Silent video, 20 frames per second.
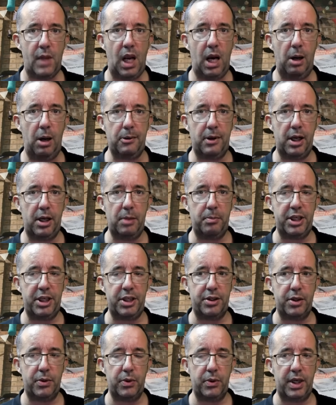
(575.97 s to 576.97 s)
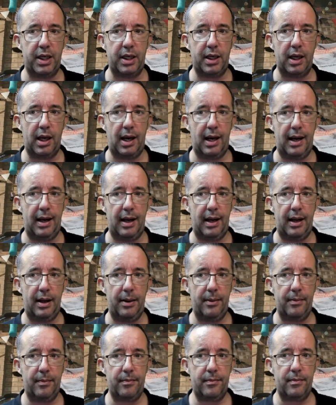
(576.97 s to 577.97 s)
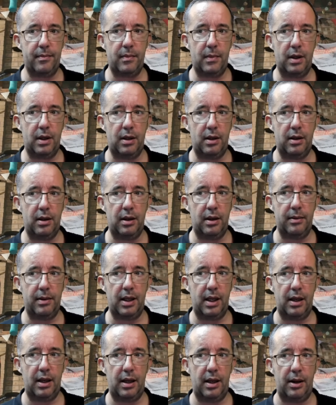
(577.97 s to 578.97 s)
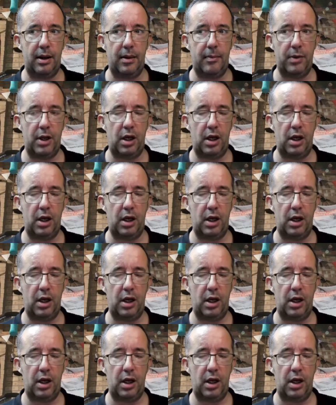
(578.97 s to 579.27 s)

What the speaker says: I'm going to be doing a